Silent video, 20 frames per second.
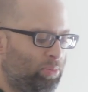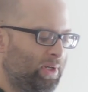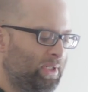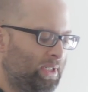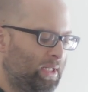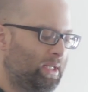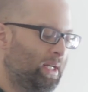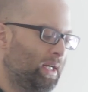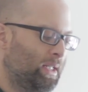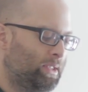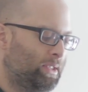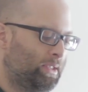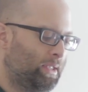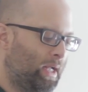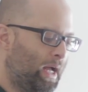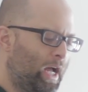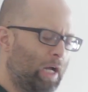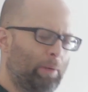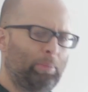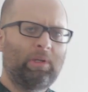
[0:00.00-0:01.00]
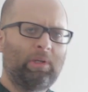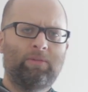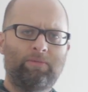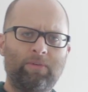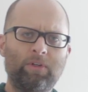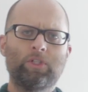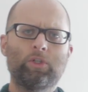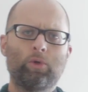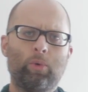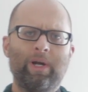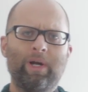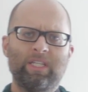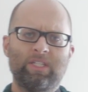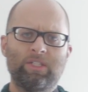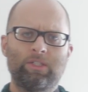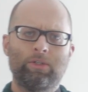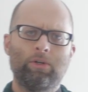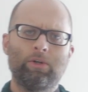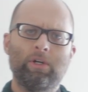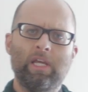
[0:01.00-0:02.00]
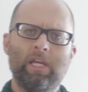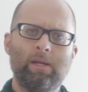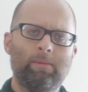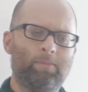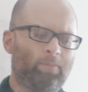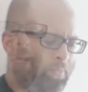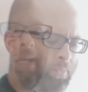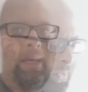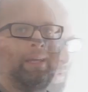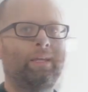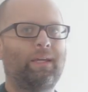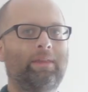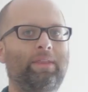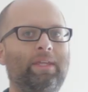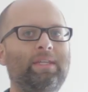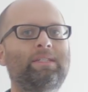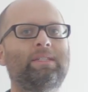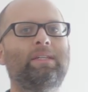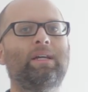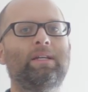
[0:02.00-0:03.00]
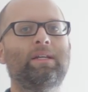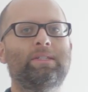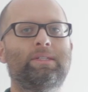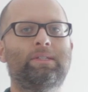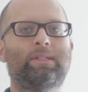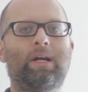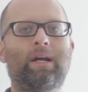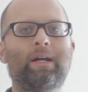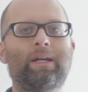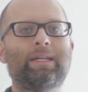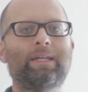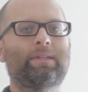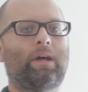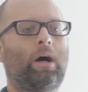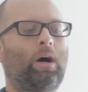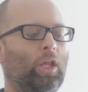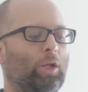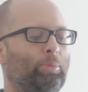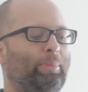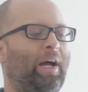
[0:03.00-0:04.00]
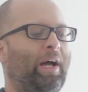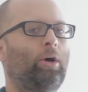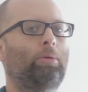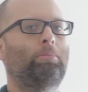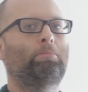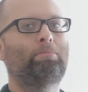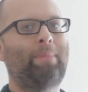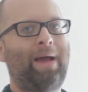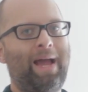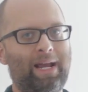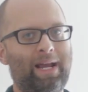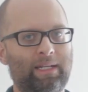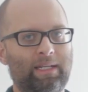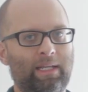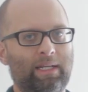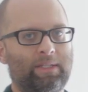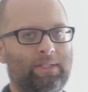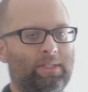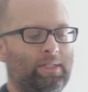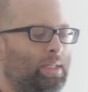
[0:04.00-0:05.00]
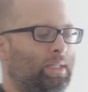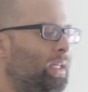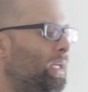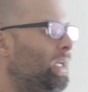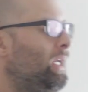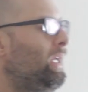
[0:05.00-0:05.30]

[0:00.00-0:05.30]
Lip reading: printed gunstock, but it feels quite sturdy. This gunstock is all about magnets.